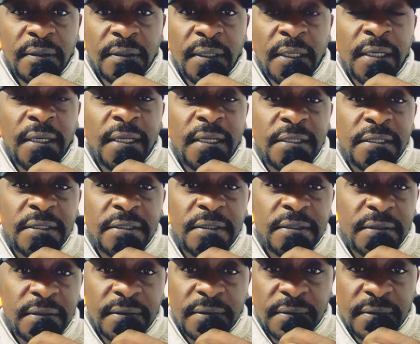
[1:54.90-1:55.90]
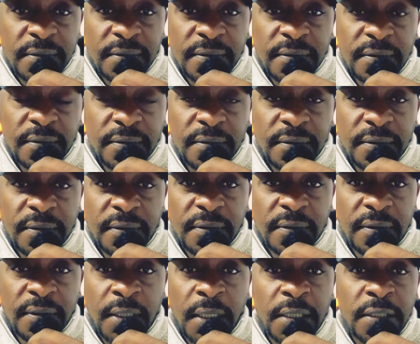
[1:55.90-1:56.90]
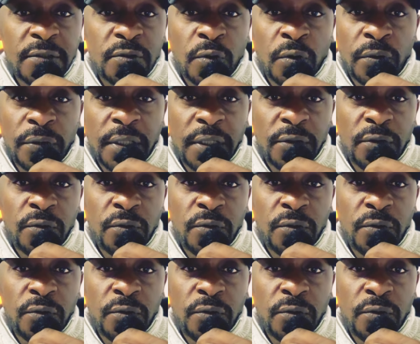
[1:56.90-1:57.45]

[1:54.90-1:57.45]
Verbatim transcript: a narcissist. That is all they